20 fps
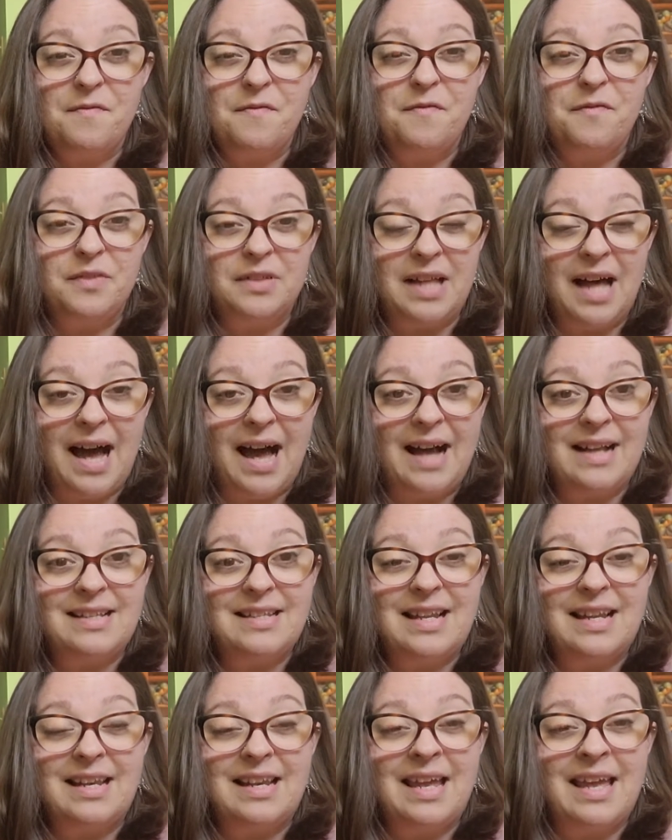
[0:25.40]
flat
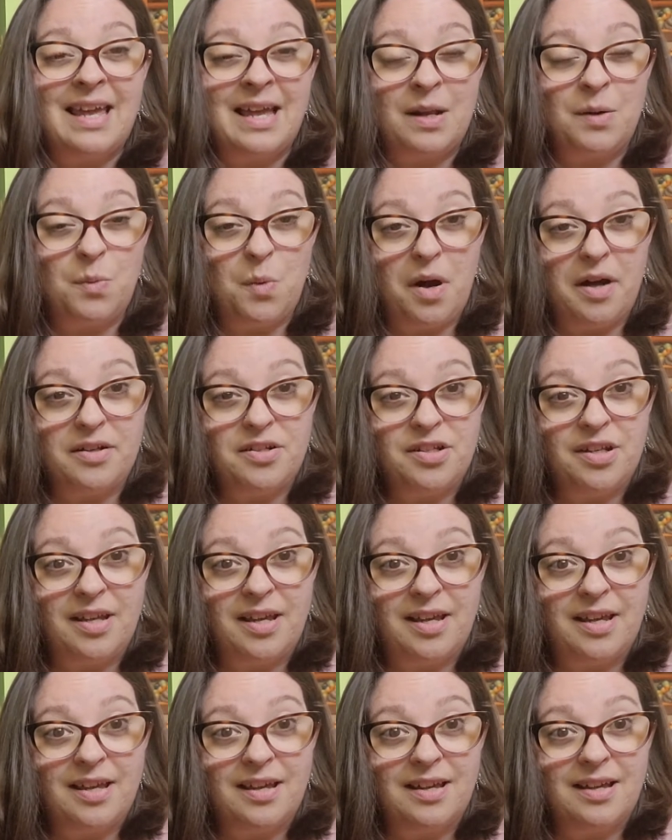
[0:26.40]
and hand
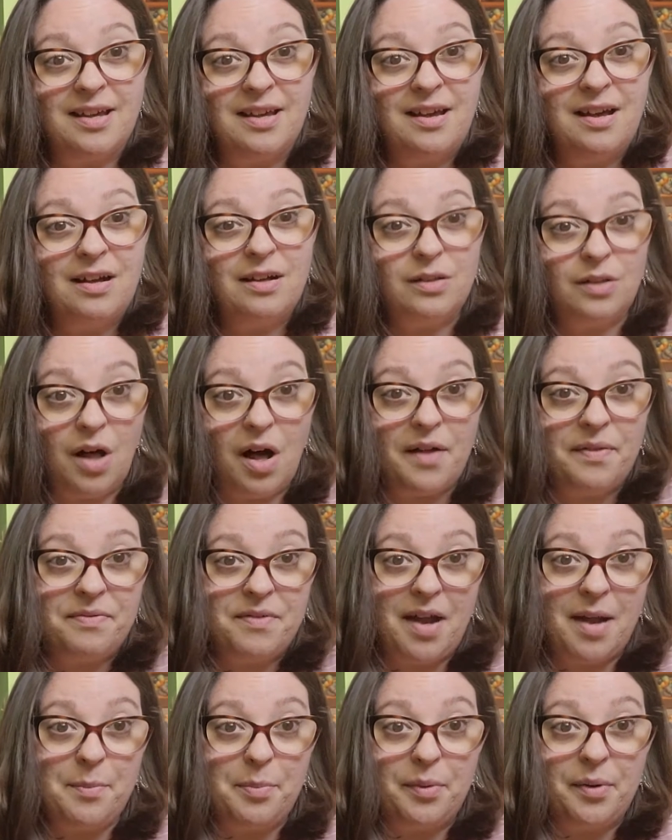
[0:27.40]
washing, cloth
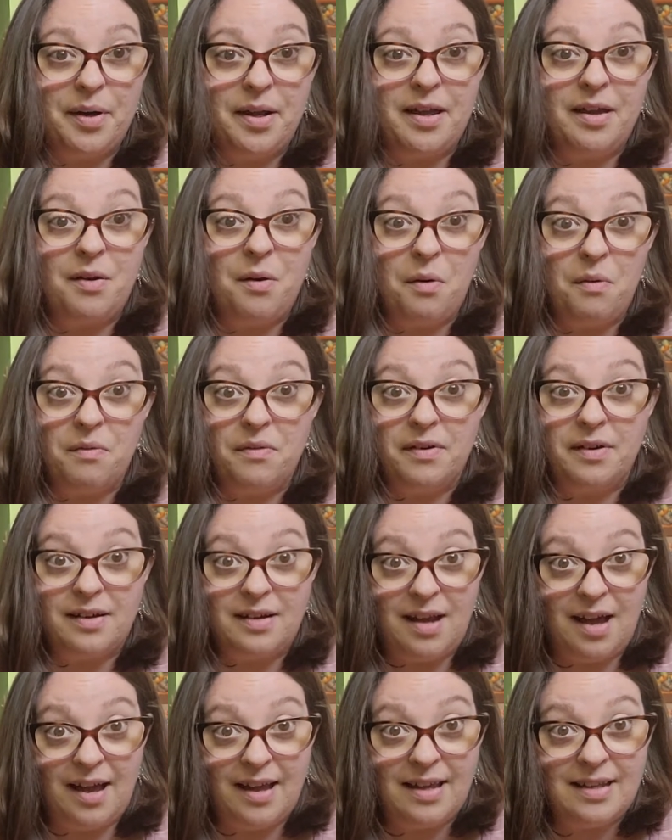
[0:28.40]
diapering
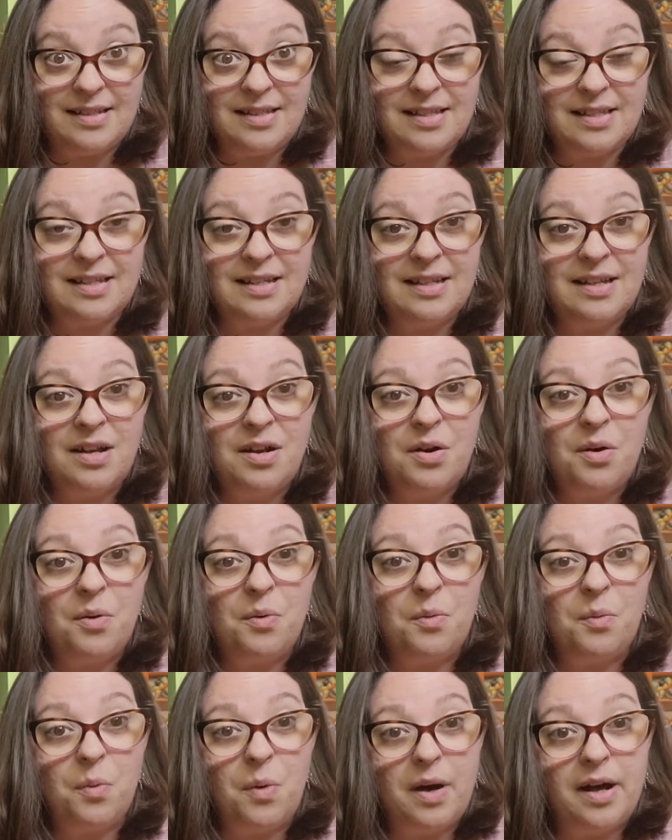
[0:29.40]
overnight.
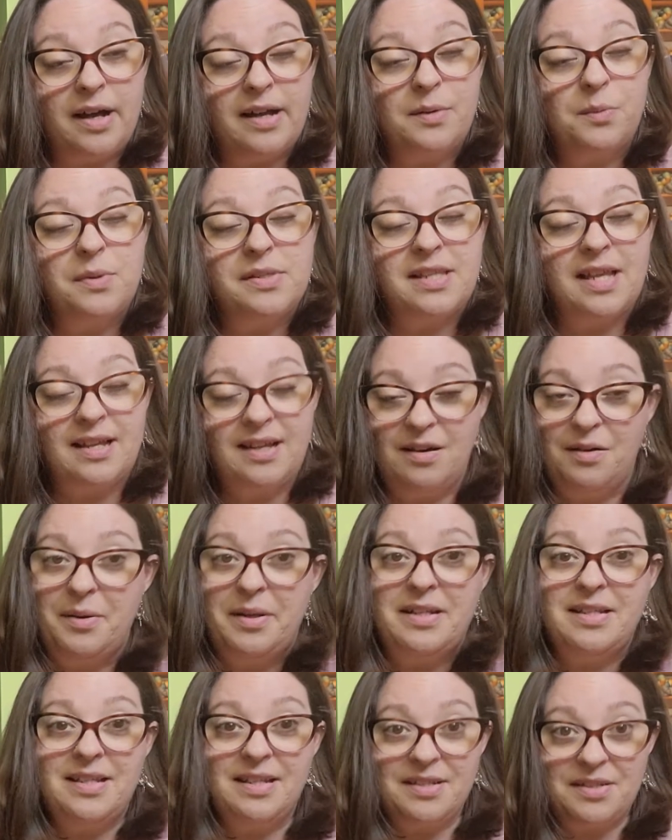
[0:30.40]
What was I
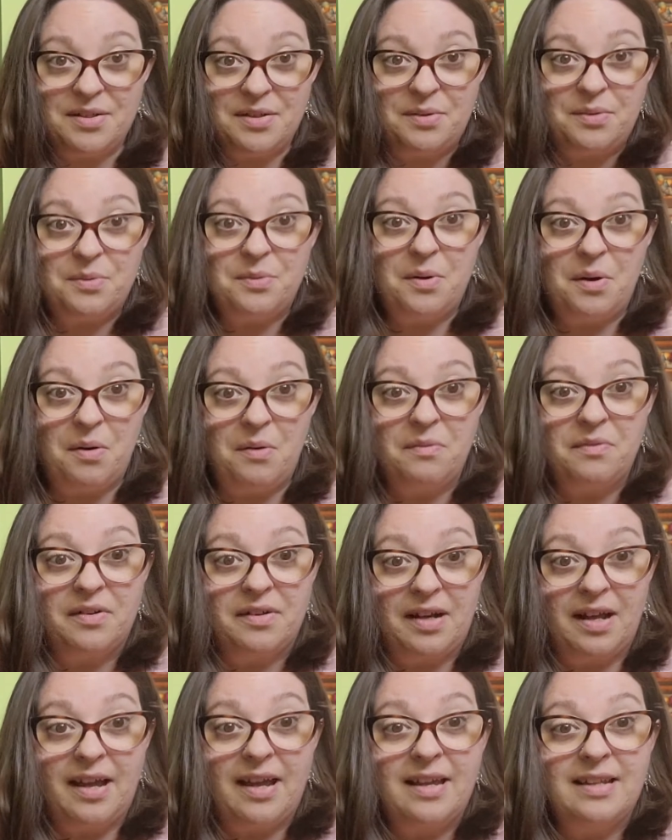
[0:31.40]
going to do
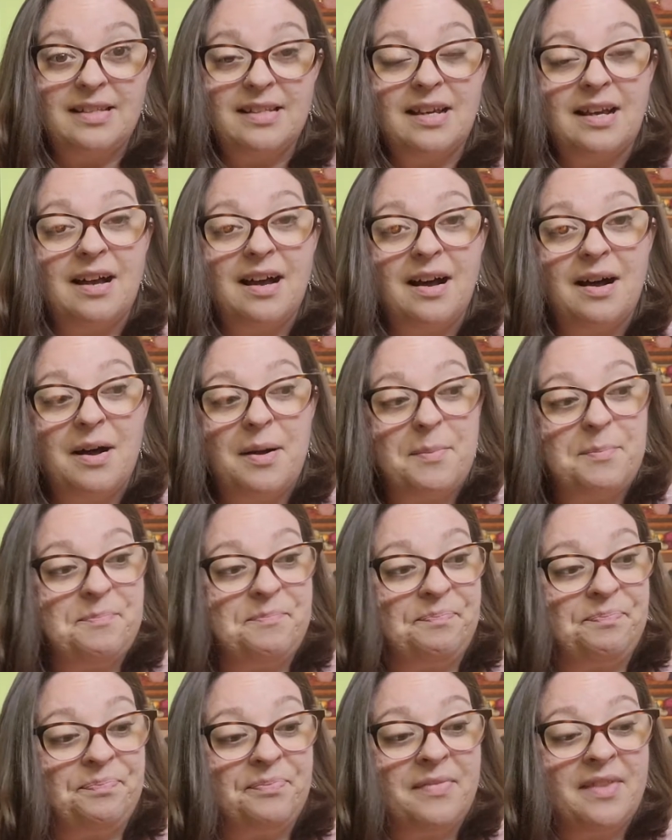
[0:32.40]
overnight?
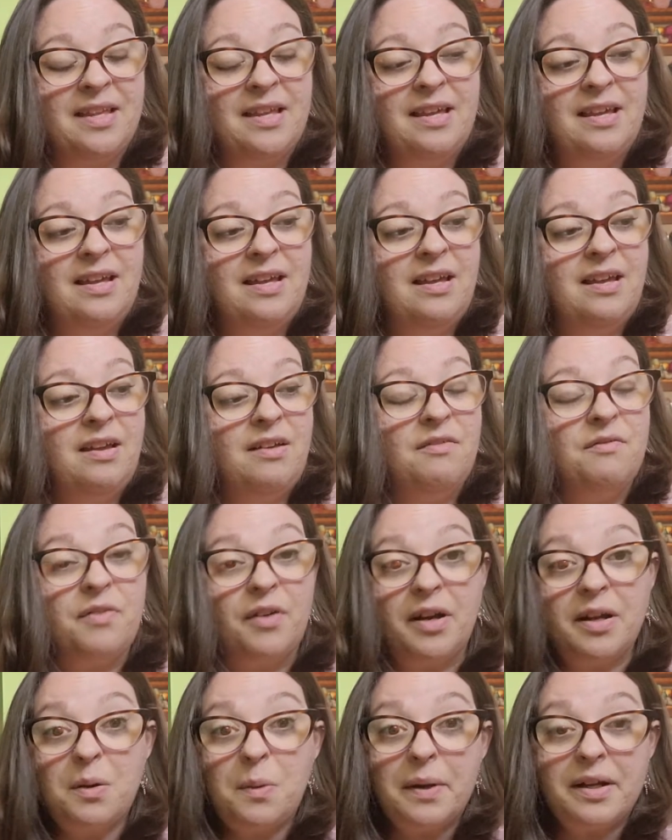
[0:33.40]

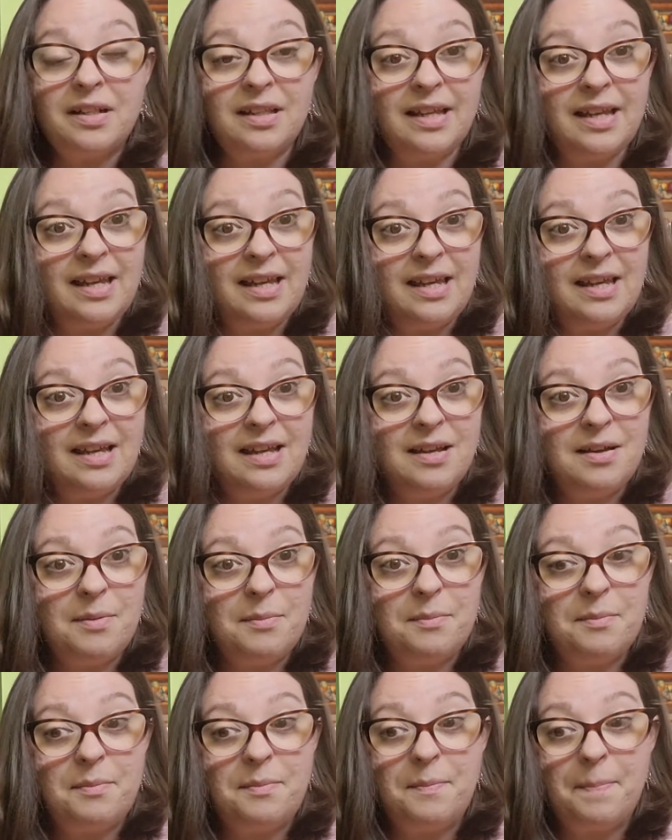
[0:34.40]
Very quickly,
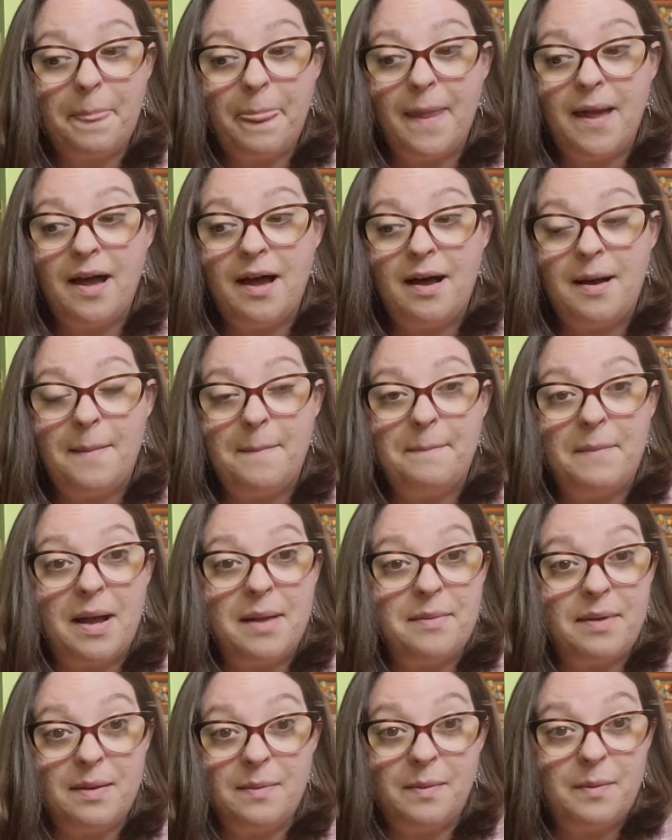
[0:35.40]
my
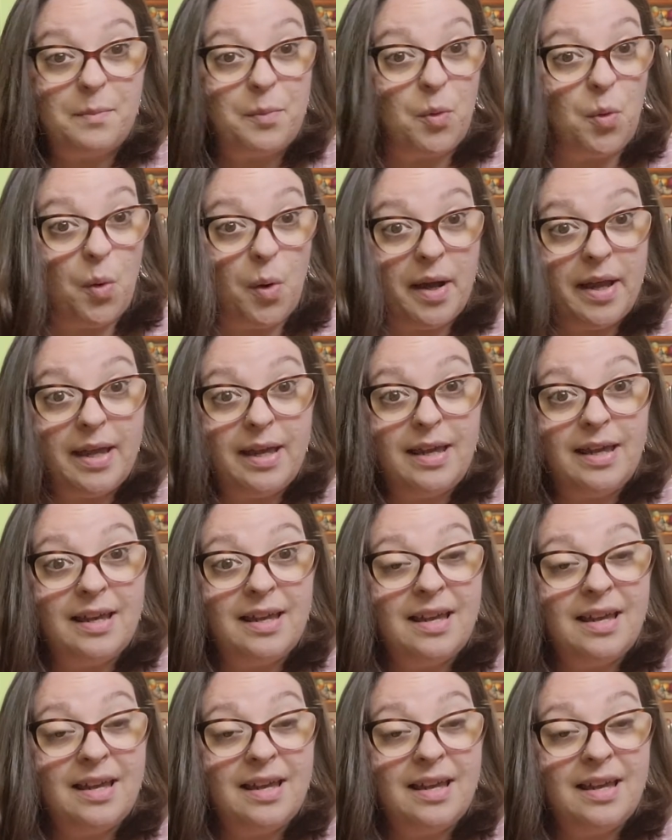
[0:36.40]
baby boy,